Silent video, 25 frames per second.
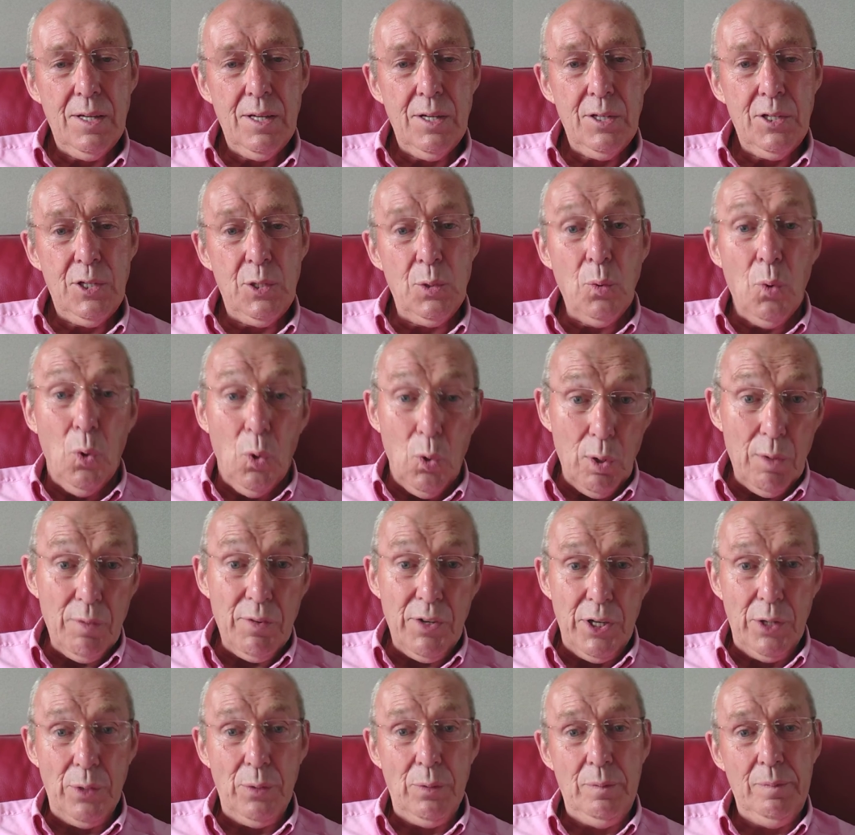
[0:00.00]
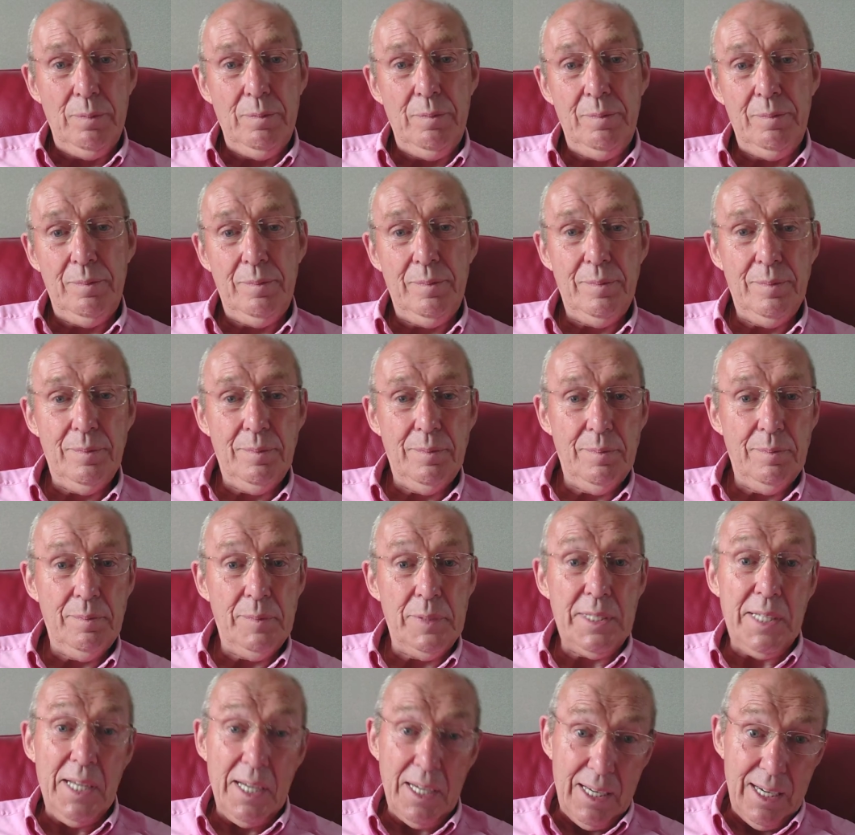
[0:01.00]
to all of you,
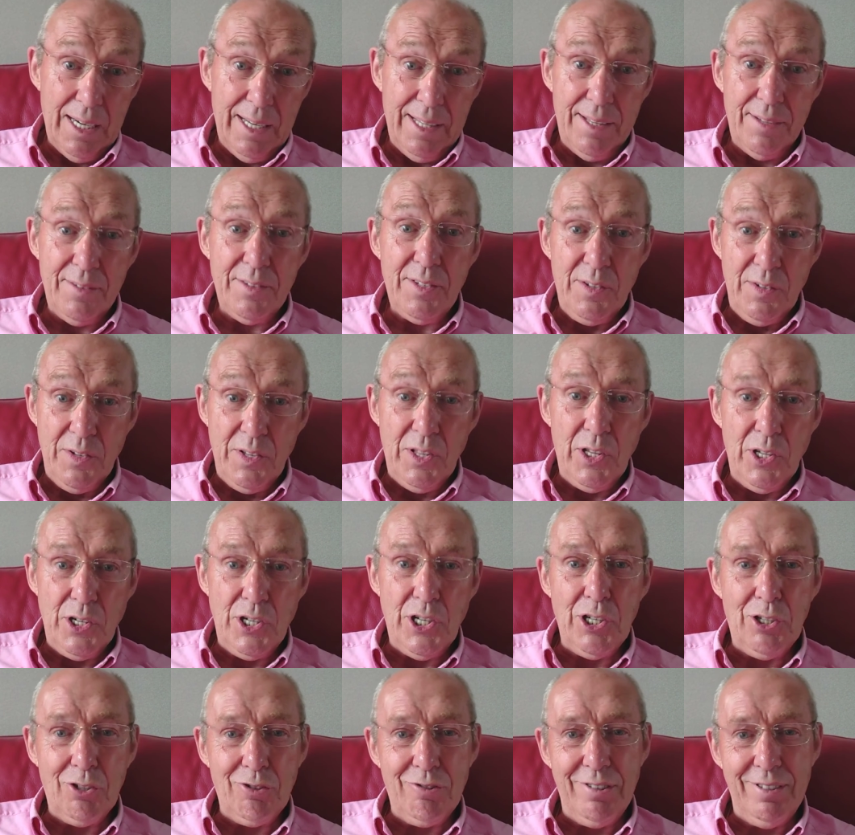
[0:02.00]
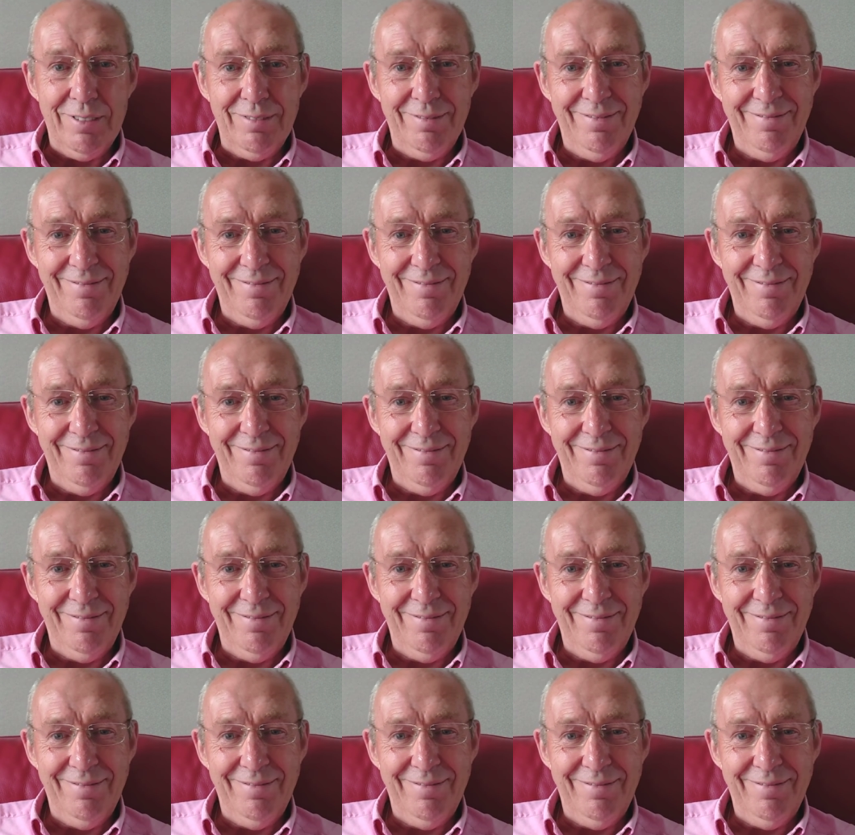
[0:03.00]
particularly to the children.